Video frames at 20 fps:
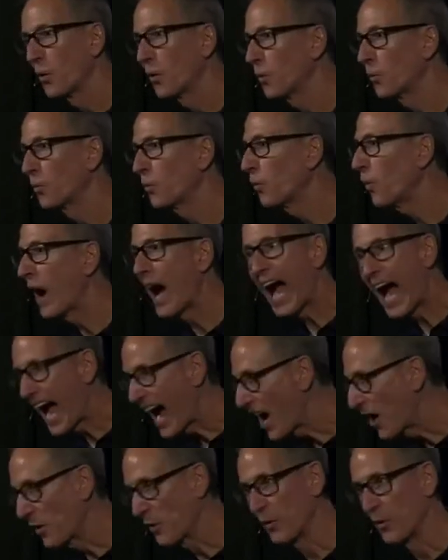
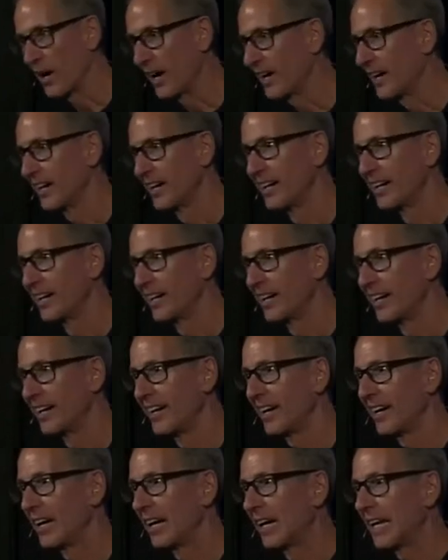Wow.
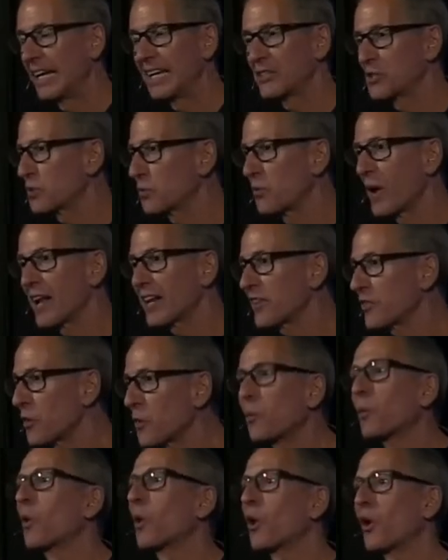He's running
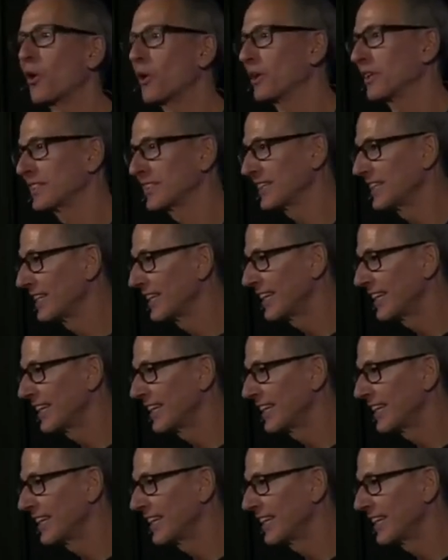the world,